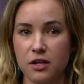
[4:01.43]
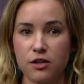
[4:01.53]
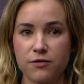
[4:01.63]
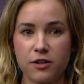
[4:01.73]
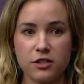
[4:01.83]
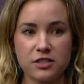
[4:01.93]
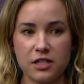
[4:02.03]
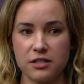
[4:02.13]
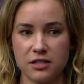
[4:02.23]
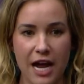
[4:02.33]
The first
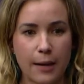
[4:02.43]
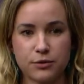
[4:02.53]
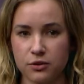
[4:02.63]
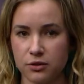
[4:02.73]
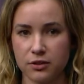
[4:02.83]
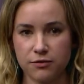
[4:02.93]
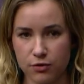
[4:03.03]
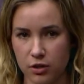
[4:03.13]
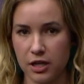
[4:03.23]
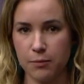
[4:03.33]
is an absolutely
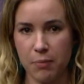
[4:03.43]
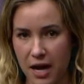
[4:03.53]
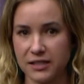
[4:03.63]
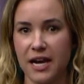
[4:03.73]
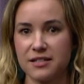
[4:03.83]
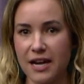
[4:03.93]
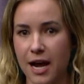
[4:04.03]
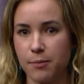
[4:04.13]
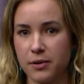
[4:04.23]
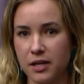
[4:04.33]
free podcast
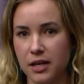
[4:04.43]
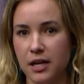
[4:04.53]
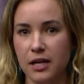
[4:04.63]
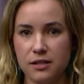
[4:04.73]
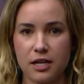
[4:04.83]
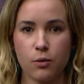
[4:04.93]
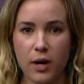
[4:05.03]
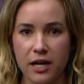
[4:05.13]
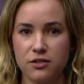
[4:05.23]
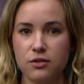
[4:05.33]
app. It is a
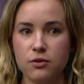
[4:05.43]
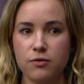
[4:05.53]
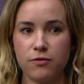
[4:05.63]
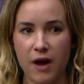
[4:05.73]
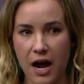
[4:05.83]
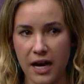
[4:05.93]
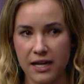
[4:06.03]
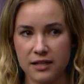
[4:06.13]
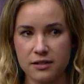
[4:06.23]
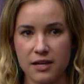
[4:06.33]
way to
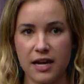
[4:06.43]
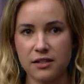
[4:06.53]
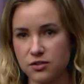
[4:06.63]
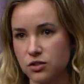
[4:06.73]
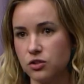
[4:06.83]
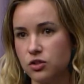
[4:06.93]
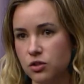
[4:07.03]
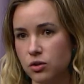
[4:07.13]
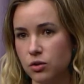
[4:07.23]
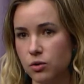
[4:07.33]
find and listen
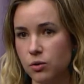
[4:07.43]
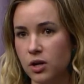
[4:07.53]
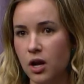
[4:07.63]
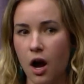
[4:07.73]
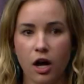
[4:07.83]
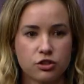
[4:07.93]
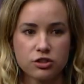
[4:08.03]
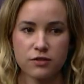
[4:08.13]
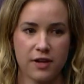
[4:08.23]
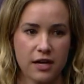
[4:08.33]
to
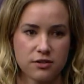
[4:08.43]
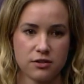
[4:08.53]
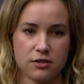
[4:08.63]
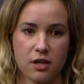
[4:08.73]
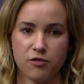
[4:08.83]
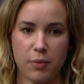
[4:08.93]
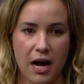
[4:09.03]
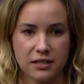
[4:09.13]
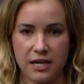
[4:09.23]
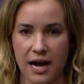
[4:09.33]
hundreds of thousands of
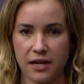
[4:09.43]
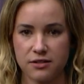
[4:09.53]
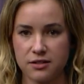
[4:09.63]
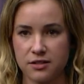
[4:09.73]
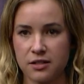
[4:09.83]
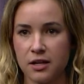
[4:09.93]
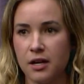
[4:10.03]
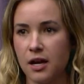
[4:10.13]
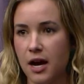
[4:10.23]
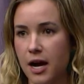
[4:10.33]
podcasts,
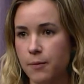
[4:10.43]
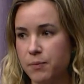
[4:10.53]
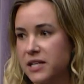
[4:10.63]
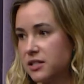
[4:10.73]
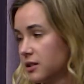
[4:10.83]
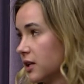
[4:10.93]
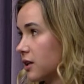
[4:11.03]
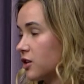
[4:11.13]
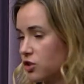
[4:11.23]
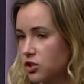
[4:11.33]
Um, basically like
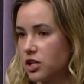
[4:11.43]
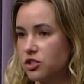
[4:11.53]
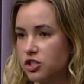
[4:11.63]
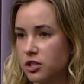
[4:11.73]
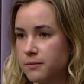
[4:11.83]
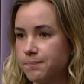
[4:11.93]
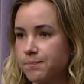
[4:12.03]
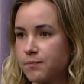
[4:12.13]
a search engine.